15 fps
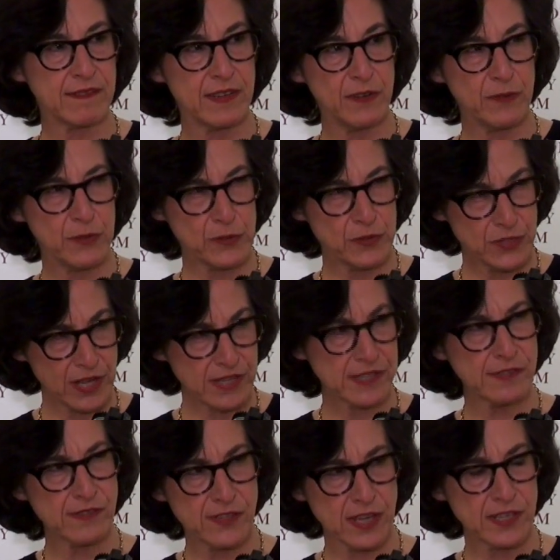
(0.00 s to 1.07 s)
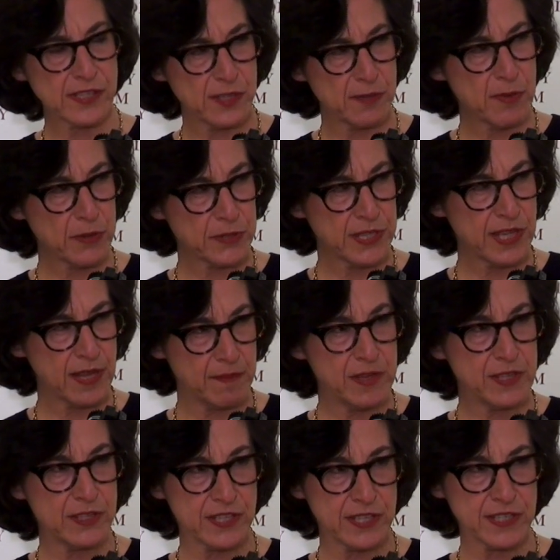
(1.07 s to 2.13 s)
and if you just juxtapose the
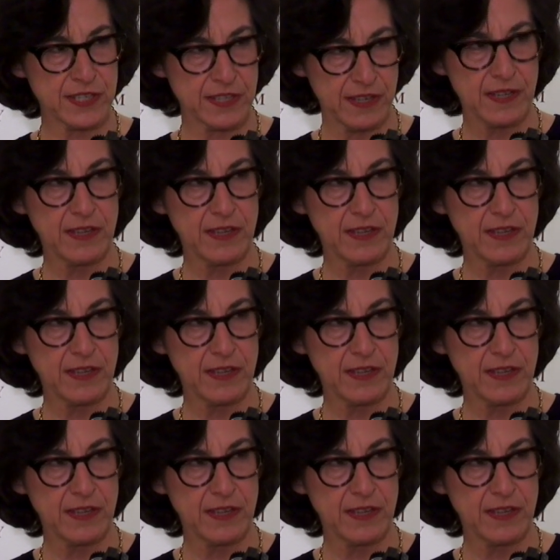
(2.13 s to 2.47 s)
images